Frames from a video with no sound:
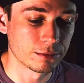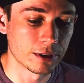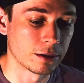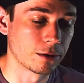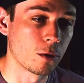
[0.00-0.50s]
I
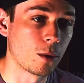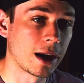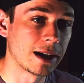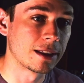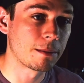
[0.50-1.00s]
don't know
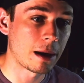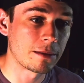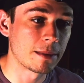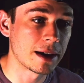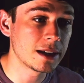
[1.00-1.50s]
why that popped
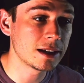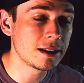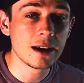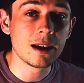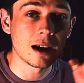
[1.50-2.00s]
in my head.
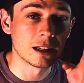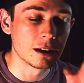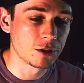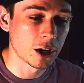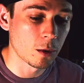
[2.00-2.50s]
I
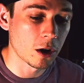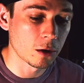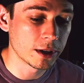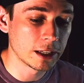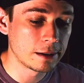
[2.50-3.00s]
love Johnnie Walker
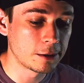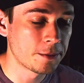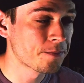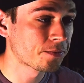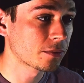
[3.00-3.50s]
Red Label.
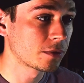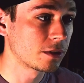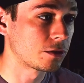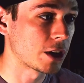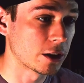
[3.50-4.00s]

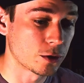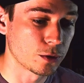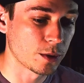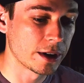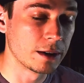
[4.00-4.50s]
Challenge was
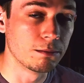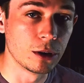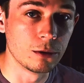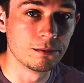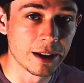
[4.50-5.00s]
red,
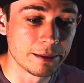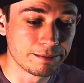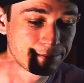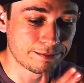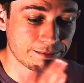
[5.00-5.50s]
boom, they
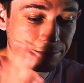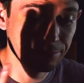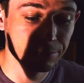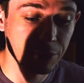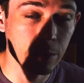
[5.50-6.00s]

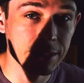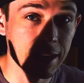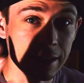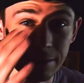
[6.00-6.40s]
coincided.